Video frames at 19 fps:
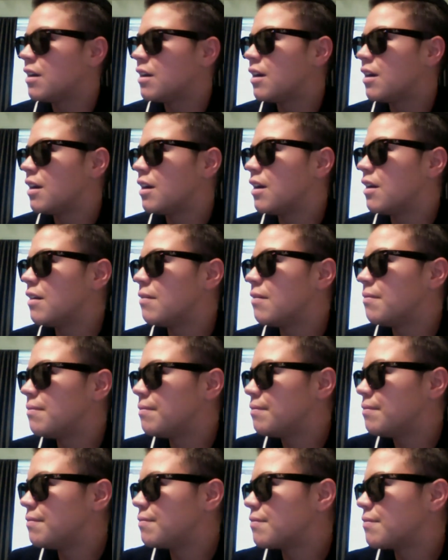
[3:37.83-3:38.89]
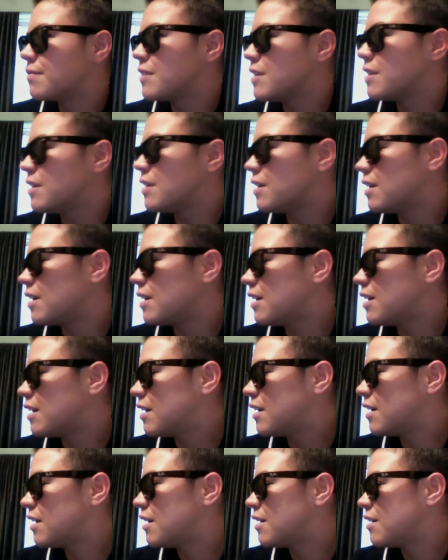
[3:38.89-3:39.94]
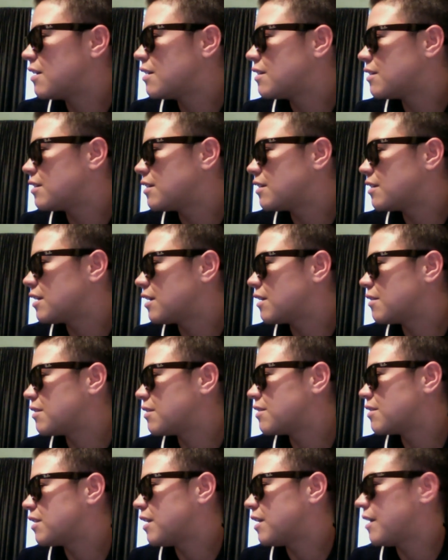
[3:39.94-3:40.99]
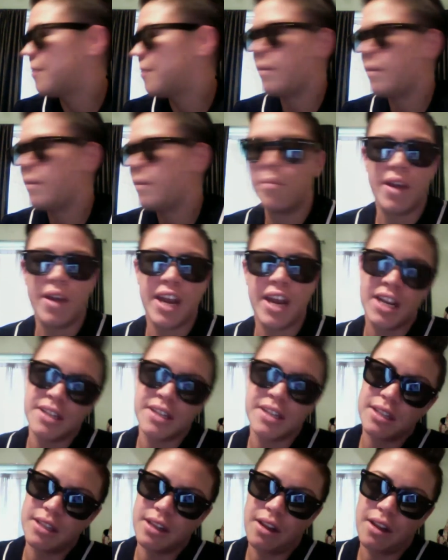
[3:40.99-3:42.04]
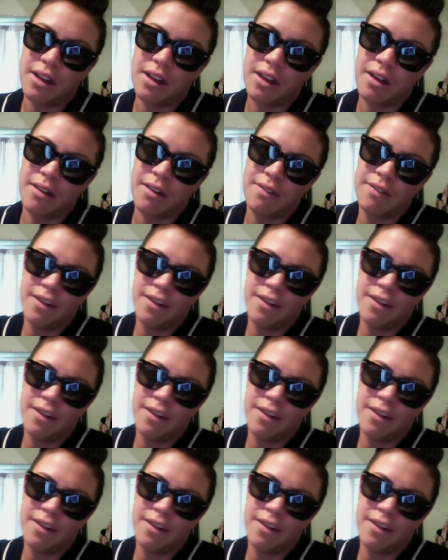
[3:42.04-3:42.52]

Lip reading: um, uh, sorry, my brain is a little off.